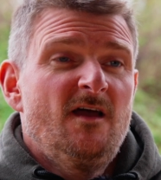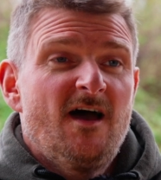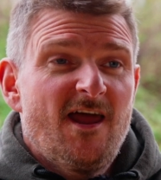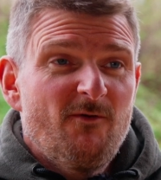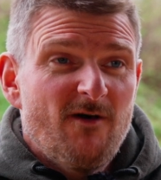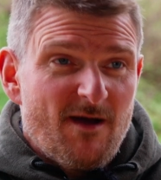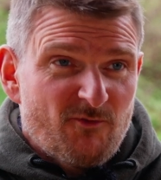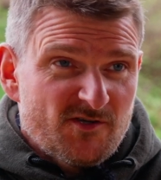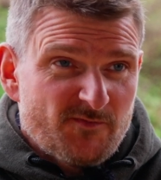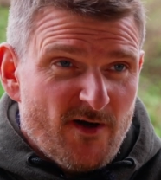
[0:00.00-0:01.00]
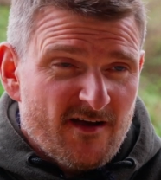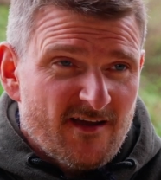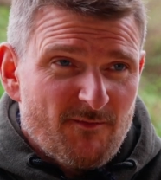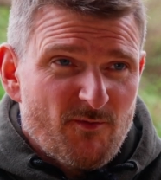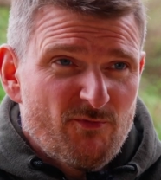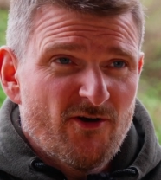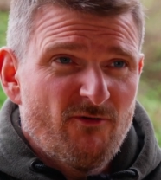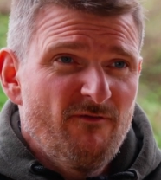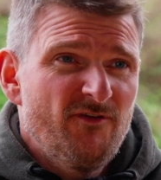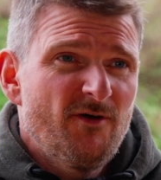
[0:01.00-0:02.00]
Hello, I'm Chris Parkin. I'm a
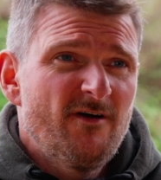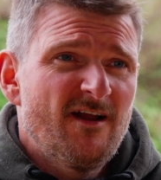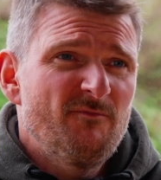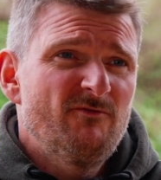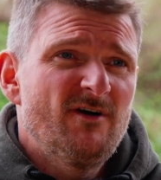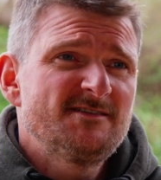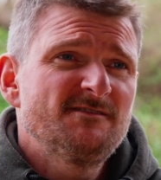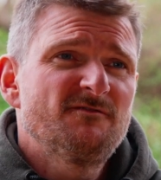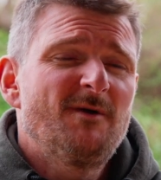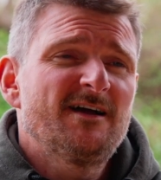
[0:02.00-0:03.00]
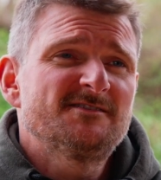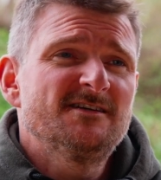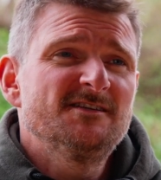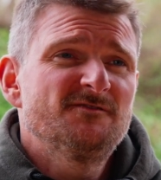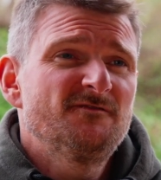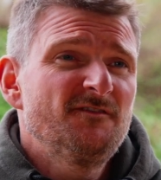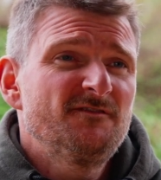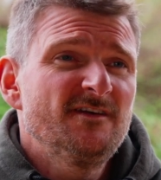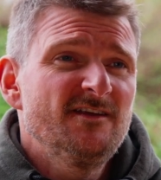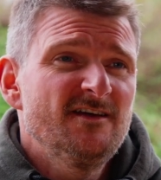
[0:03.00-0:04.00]
product reviewer and I've been writing for magazines for
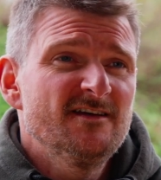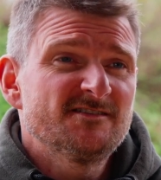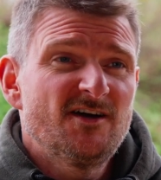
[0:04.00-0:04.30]
15 years.